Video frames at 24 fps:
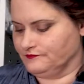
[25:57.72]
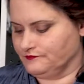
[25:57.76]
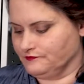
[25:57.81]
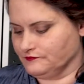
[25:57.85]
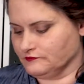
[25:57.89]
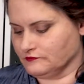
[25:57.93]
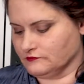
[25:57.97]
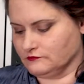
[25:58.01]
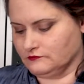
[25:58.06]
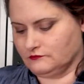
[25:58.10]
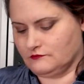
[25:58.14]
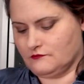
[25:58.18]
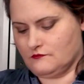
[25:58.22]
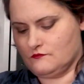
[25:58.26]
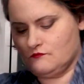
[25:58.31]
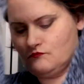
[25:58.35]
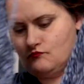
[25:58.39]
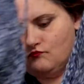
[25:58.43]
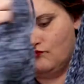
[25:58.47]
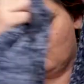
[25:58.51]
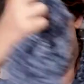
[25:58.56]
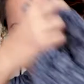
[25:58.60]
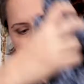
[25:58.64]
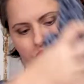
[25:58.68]

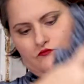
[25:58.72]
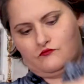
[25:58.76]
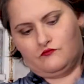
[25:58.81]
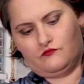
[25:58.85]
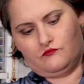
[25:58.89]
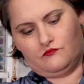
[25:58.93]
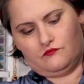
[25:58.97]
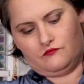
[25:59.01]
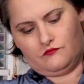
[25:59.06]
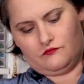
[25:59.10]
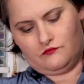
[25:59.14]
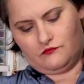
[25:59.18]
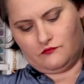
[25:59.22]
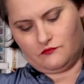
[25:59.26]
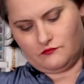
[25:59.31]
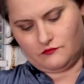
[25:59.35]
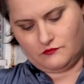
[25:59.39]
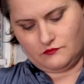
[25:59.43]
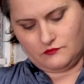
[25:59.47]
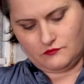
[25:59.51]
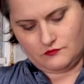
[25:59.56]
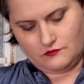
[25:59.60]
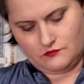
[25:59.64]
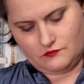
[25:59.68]

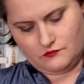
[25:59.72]
No one is speaking in this clip.